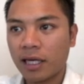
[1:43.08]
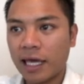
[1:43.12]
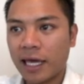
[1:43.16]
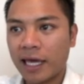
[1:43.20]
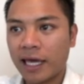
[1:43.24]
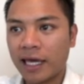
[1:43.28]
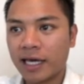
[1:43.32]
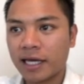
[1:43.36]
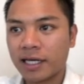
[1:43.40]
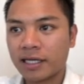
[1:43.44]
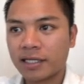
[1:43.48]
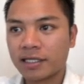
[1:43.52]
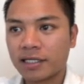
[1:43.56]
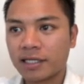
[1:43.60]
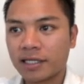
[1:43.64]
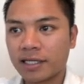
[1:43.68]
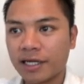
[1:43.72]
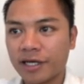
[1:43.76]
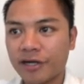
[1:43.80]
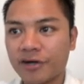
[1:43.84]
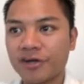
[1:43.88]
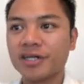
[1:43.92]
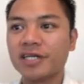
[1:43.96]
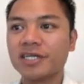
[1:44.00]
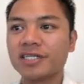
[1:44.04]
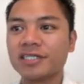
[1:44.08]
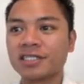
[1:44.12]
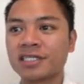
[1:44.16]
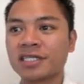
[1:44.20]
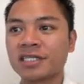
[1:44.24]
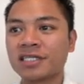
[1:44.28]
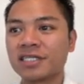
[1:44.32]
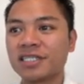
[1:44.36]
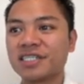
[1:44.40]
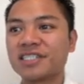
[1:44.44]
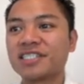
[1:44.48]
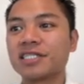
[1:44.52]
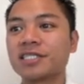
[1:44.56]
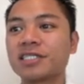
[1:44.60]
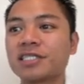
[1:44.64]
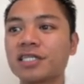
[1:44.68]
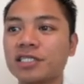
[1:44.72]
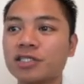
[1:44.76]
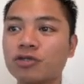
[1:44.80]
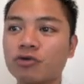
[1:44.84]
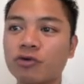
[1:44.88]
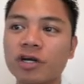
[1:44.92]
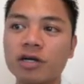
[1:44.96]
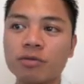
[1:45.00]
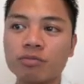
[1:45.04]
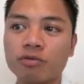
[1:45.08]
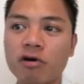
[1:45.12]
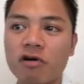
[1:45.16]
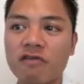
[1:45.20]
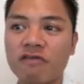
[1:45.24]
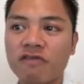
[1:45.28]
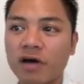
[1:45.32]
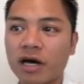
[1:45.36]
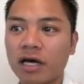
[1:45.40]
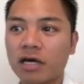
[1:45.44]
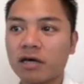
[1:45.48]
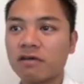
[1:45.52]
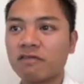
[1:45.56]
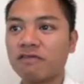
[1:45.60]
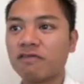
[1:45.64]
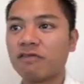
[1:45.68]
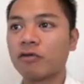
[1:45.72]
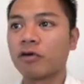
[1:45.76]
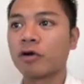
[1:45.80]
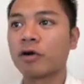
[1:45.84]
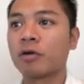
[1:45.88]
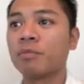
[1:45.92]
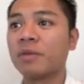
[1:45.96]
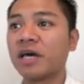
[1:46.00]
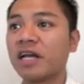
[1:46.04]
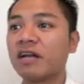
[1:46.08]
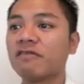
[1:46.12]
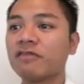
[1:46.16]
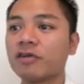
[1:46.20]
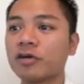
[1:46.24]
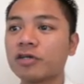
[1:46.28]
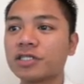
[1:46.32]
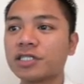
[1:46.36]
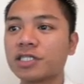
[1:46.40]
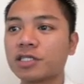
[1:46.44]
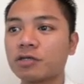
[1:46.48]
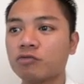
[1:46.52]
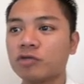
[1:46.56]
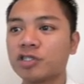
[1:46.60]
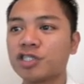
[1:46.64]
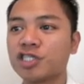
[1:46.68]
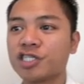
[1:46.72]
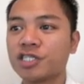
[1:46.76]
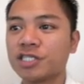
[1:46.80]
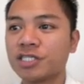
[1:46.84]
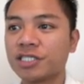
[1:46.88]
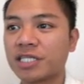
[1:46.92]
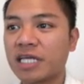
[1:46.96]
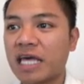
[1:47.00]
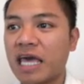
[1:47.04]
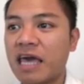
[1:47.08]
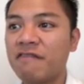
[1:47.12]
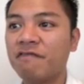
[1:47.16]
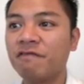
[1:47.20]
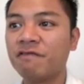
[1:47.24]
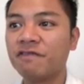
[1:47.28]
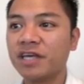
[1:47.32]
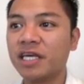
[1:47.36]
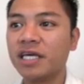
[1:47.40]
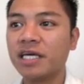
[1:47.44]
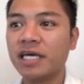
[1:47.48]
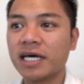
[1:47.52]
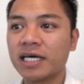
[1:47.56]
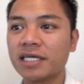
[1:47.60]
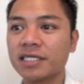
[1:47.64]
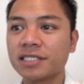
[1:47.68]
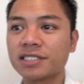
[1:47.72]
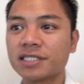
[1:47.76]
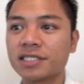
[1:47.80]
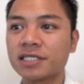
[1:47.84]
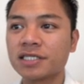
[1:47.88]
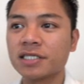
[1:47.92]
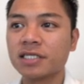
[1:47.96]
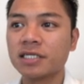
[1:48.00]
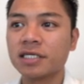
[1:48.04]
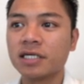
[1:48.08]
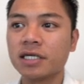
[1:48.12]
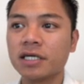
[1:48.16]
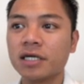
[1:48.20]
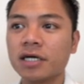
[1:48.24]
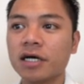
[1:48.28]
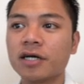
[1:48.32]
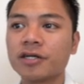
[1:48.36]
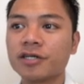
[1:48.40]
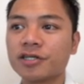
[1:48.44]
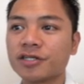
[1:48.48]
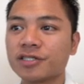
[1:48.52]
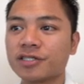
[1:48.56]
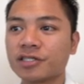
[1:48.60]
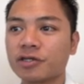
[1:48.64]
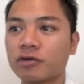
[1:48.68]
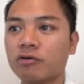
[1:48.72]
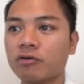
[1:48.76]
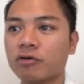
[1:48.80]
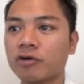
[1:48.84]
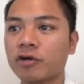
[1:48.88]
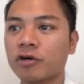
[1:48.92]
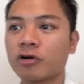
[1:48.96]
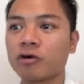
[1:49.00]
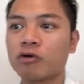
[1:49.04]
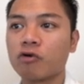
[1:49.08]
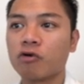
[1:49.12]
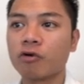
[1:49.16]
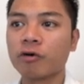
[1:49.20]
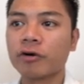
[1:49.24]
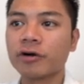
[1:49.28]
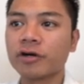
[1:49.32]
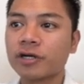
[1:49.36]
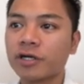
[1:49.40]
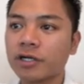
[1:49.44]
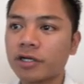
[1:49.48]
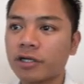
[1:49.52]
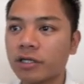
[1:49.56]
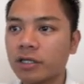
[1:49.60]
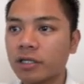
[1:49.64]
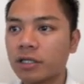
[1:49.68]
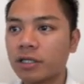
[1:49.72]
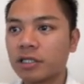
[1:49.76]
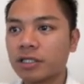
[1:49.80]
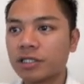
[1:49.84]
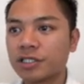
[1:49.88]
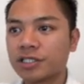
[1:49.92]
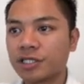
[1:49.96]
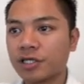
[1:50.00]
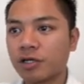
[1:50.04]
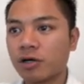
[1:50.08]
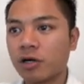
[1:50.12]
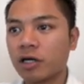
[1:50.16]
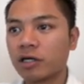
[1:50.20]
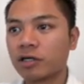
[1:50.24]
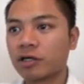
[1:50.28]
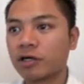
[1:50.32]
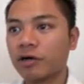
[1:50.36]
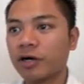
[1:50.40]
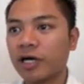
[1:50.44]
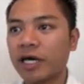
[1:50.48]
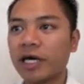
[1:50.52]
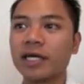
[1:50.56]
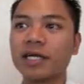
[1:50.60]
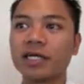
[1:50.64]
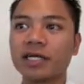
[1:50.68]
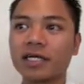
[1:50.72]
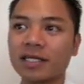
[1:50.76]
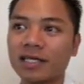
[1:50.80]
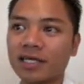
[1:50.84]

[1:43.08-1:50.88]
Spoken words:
And here it is. This is the Twitter profile for Metaverse, which is MVS_org. So I'll go ahead and